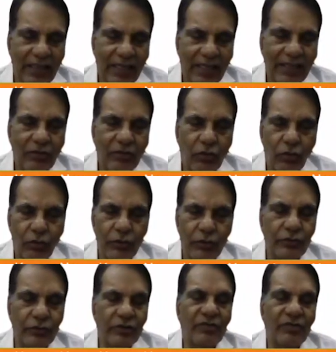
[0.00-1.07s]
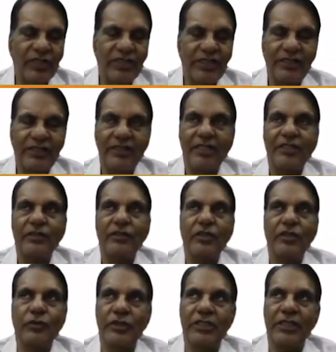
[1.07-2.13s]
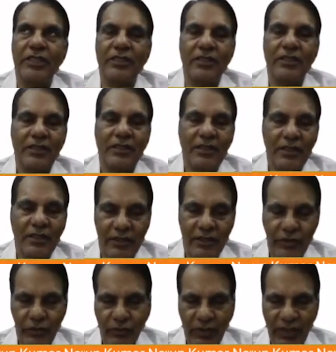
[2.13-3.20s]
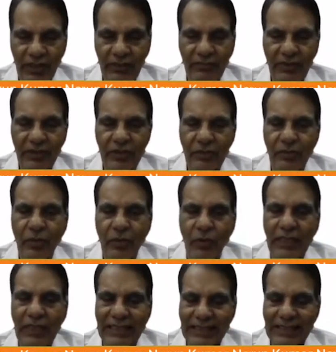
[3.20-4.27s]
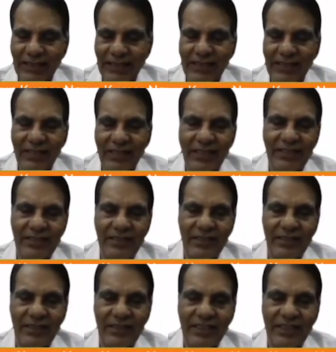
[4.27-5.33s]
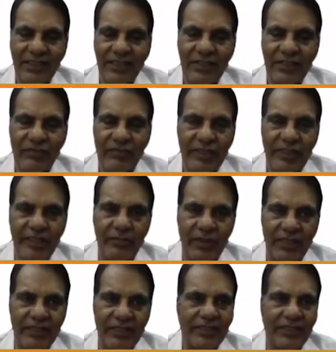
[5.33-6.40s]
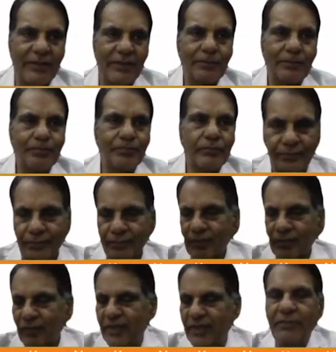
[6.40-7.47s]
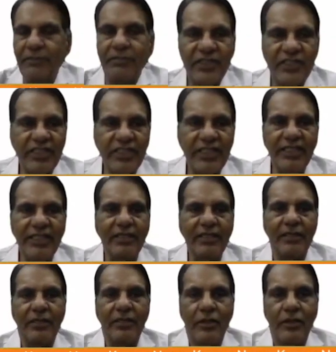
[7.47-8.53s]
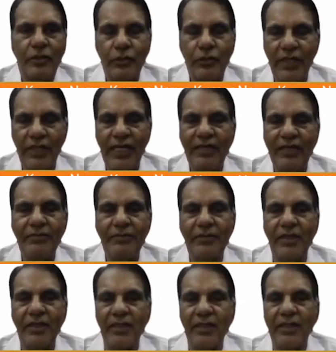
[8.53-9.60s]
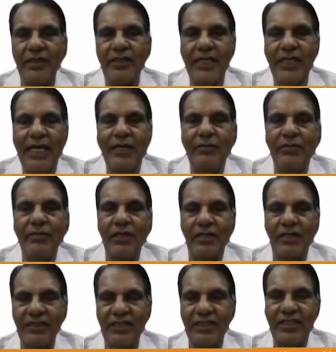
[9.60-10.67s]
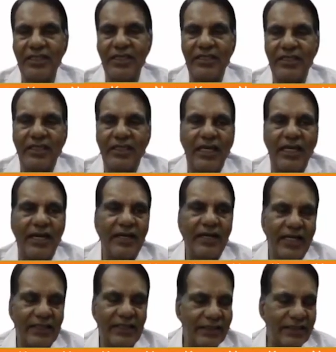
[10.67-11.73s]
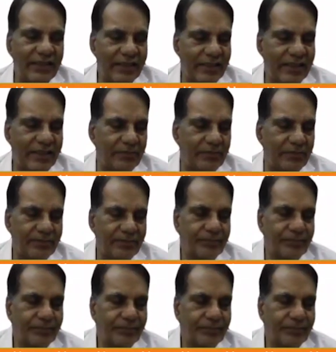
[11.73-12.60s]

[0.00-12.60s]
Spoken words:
And also the machine that you are using, it should have a small retest variability. The machine should have reliable registration and tracking system,